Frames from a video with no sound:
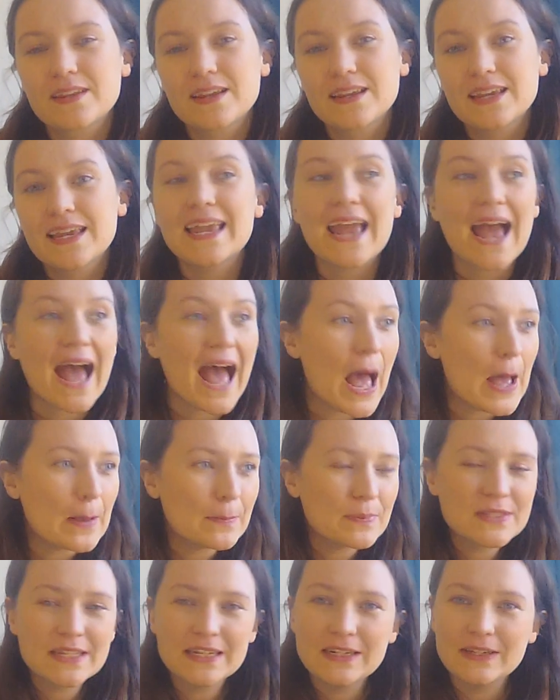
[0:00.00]
He
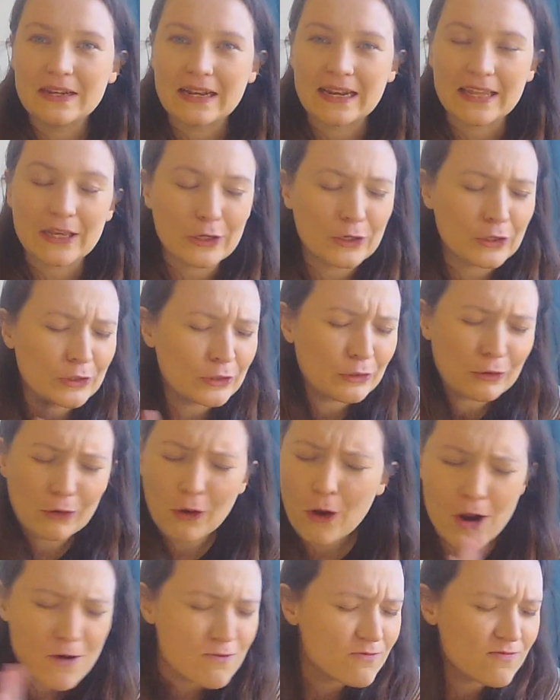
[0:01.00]
absolutely could
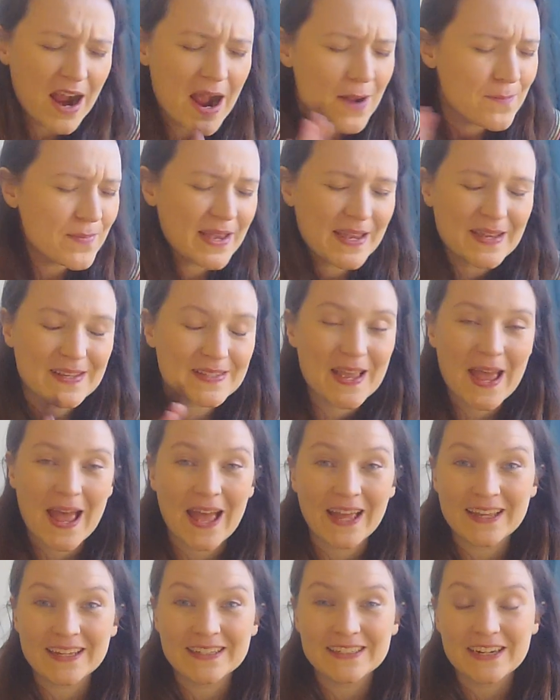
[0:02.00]
not wrap his
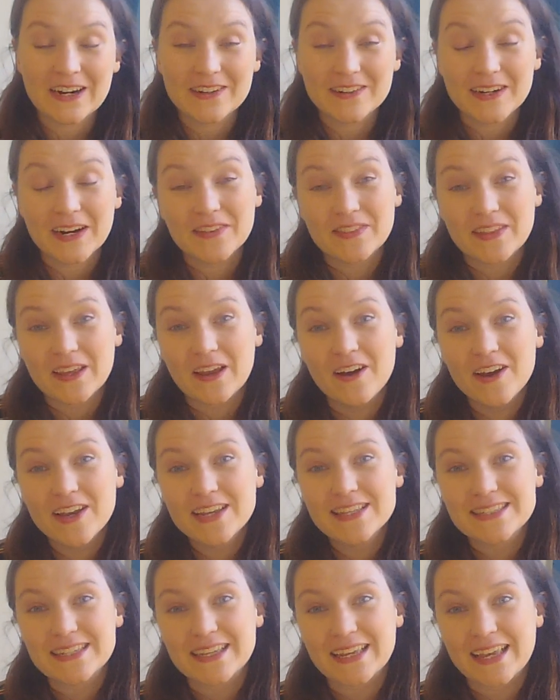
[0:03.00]
head around the
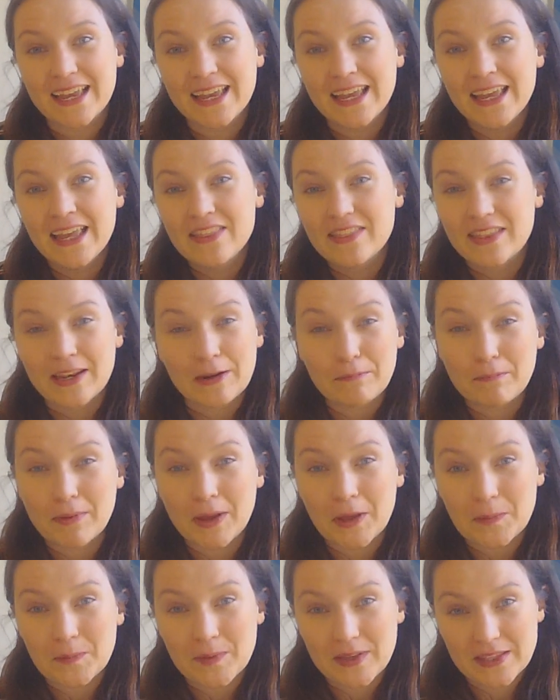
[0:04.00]
idea that it
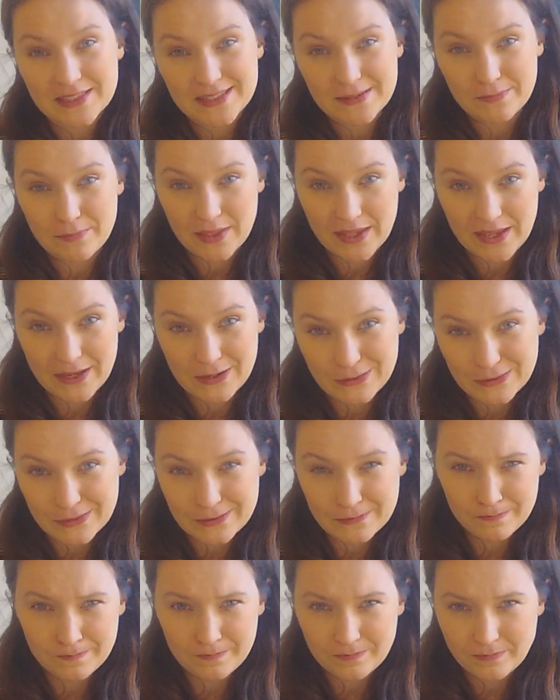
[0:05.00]
might mean something else.
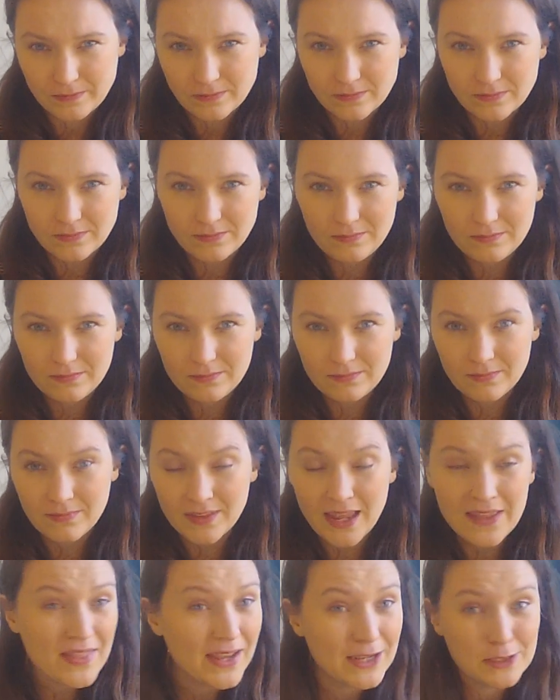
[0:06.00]

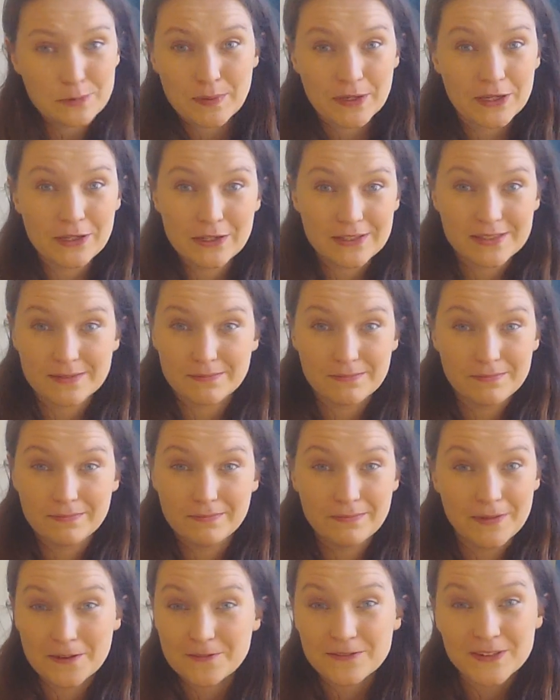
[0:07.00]
And that's because
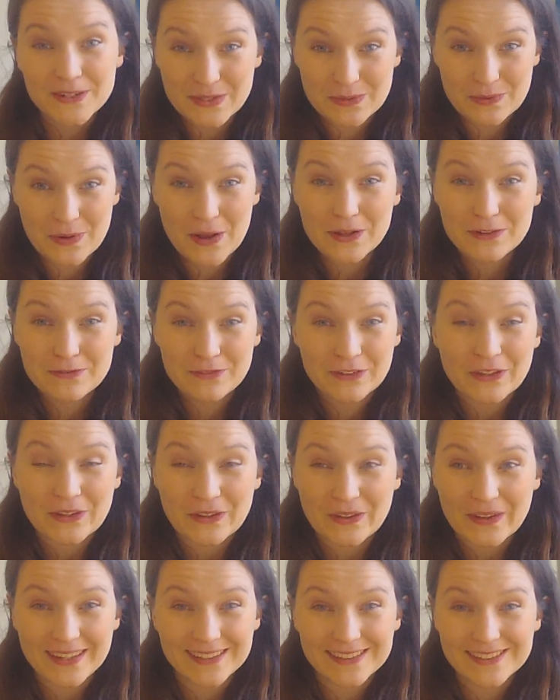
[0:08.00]
my friend's
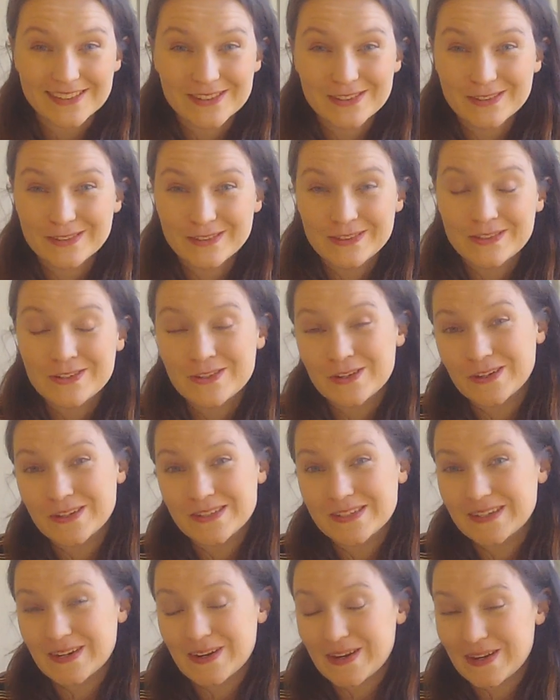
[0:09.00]
worldview is
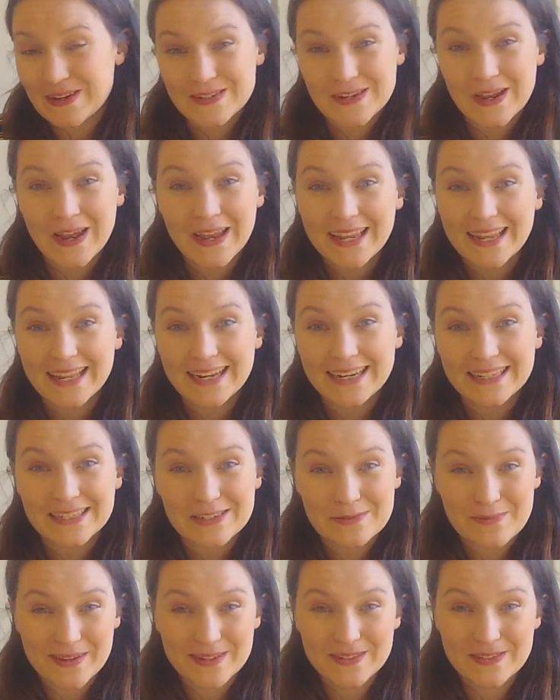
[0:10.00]
just entirely
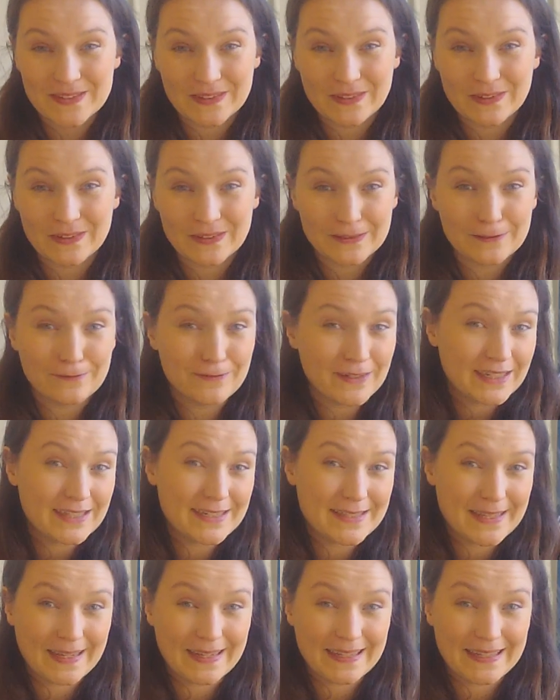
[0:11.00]
dependent on the fact
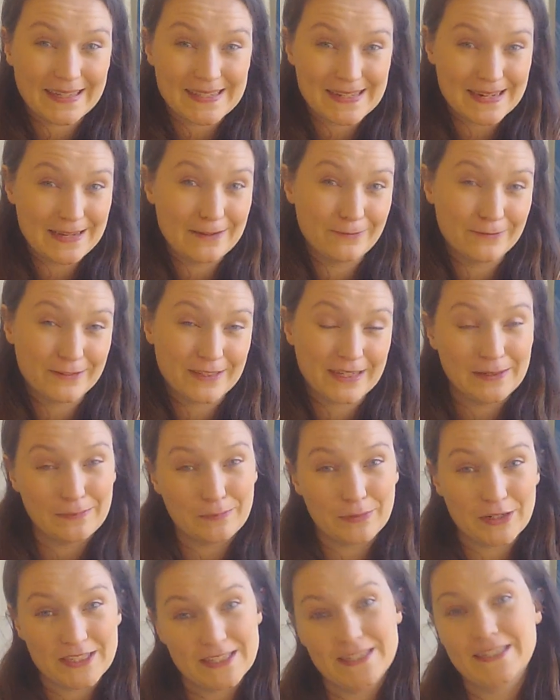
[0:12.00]
that he's lived in
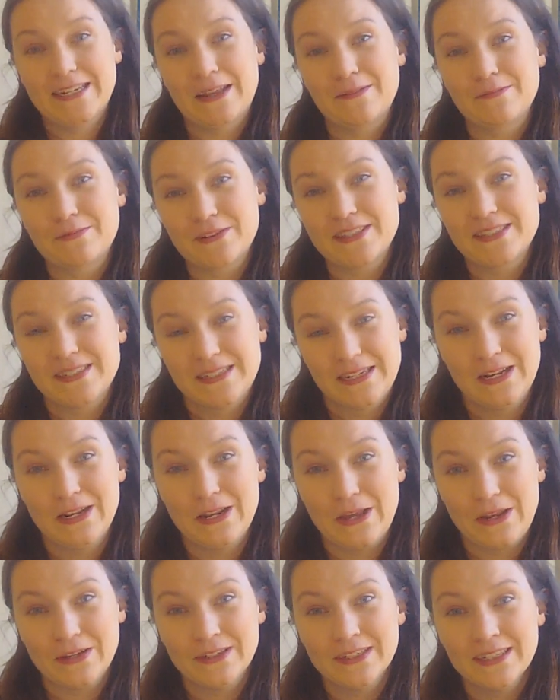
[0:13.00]
Britain and Britain
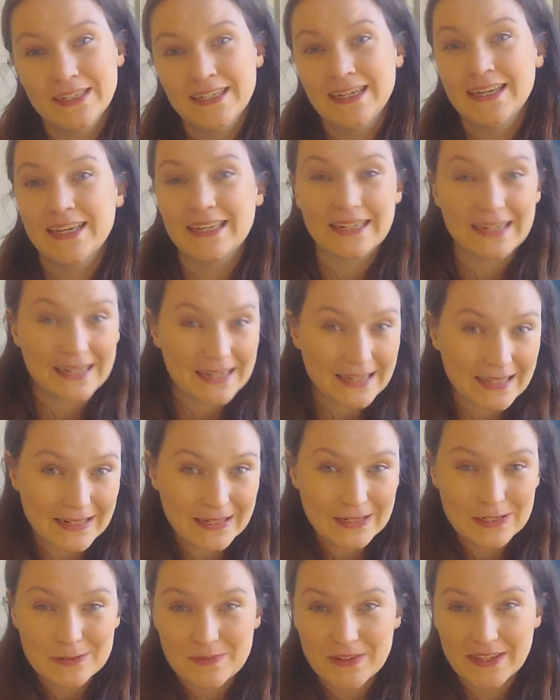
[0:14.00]
alone in an
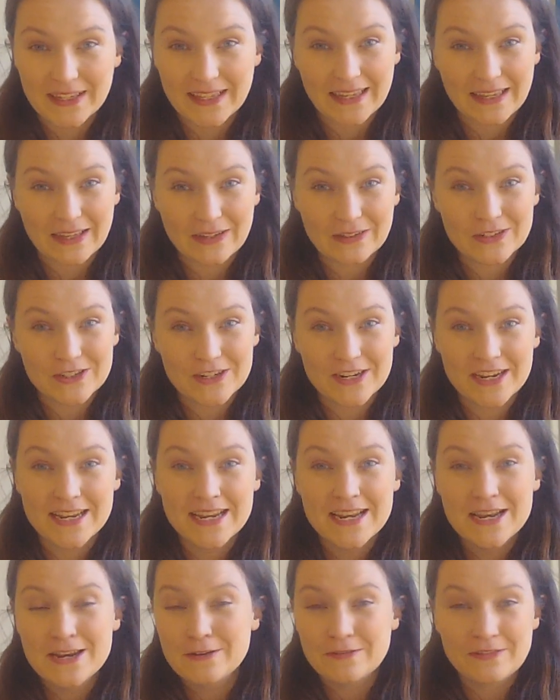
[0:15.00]
English-speaking country
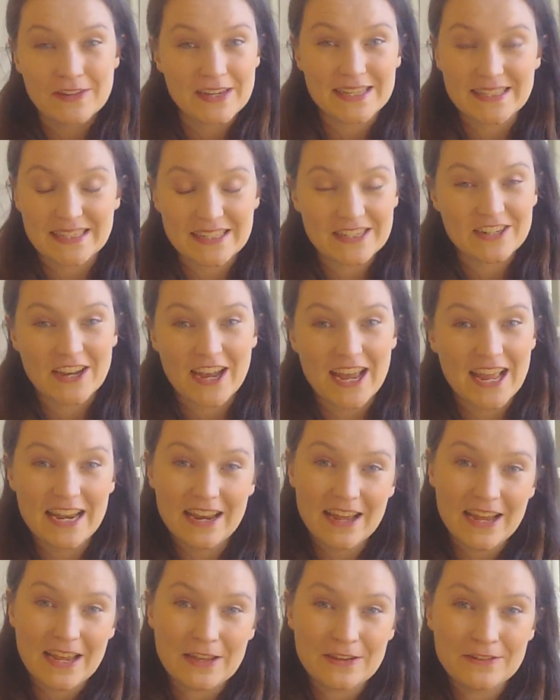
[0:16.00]
for his entire
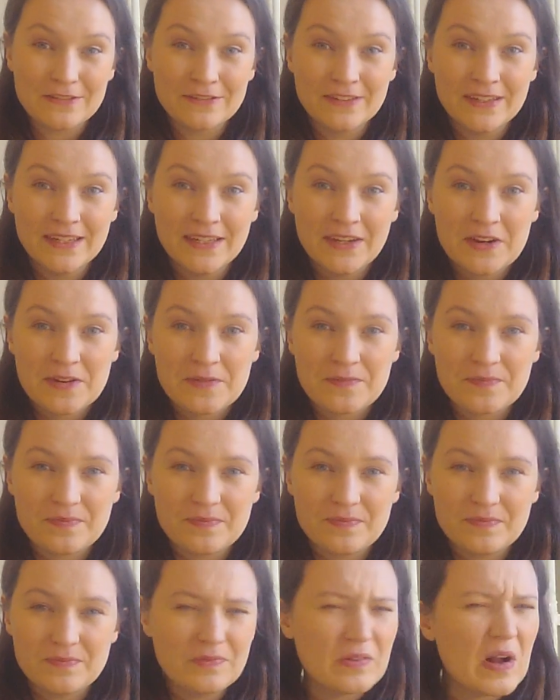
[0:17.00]
life.
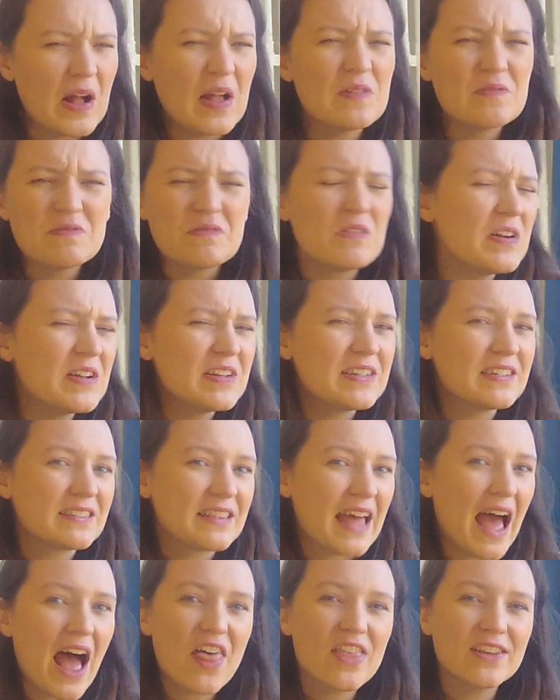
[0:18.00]
Why would
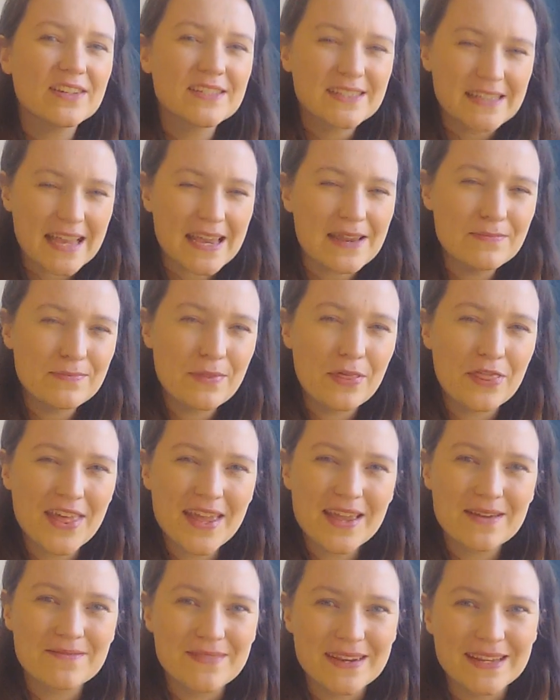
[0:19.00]
that same
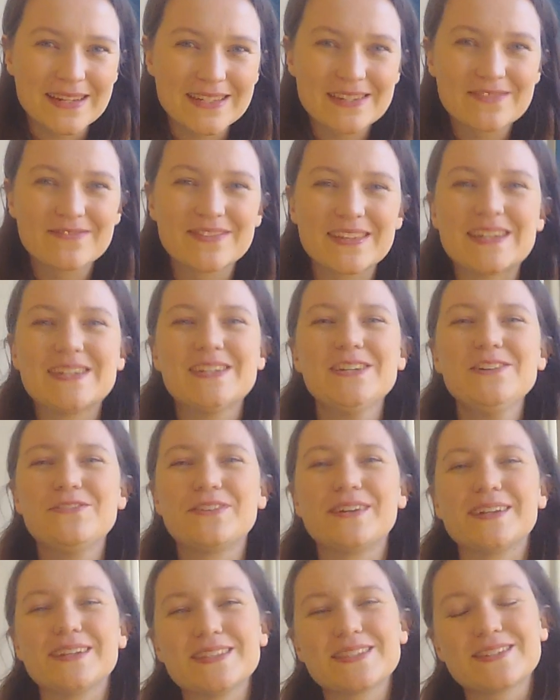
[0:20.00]
thing mean something
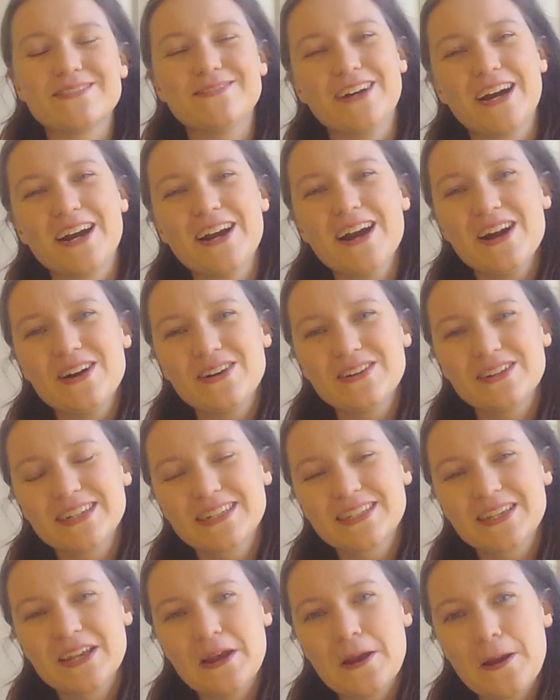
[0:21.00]
different somewhere else?